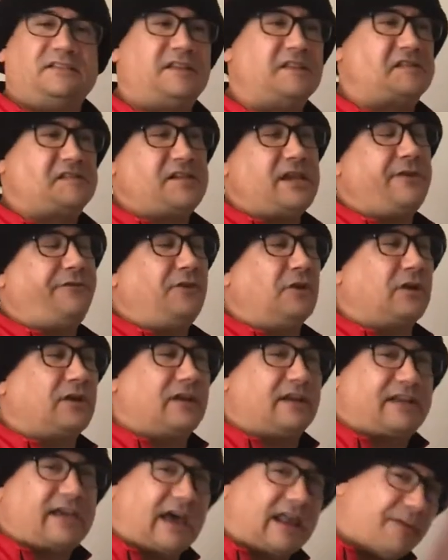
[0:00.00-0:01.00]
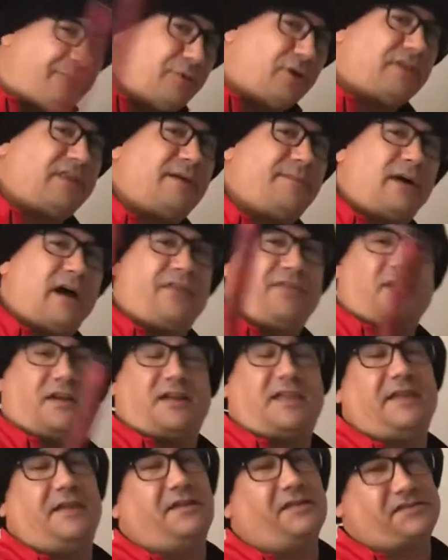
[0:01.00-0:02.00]
to see if you're going to kind of put them on their
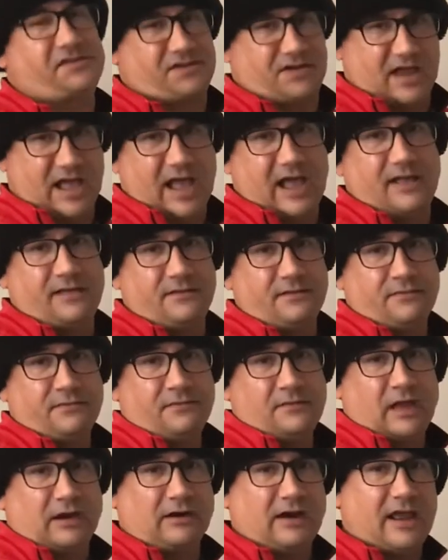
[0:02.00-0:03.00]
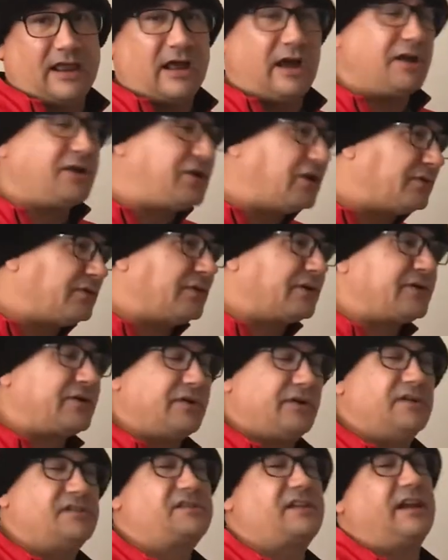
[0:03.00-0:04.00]
heels or not. All right? A good
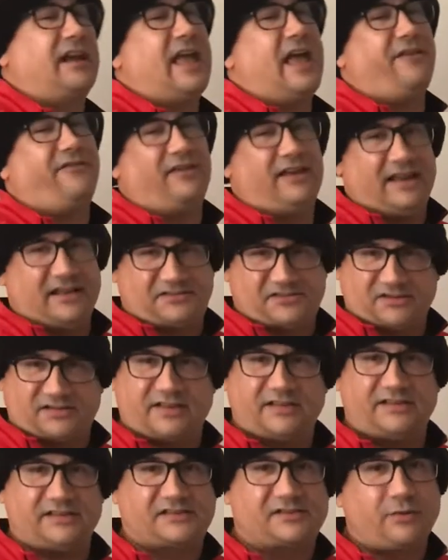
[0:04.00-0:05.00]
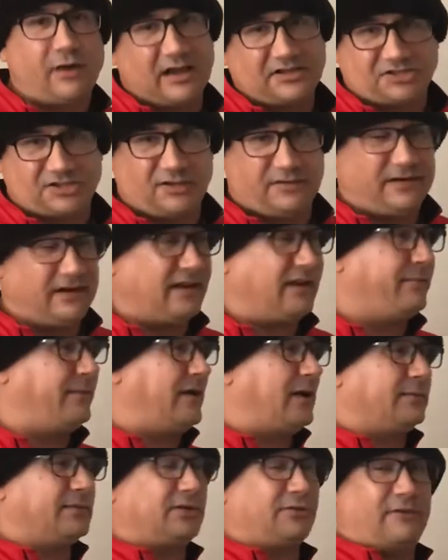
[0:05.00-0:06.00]
recruiter is going to have an answer to this question. They're going to
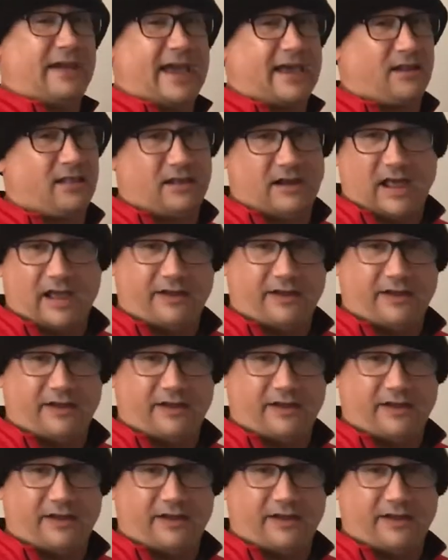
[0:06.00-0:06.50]
be able to rattle it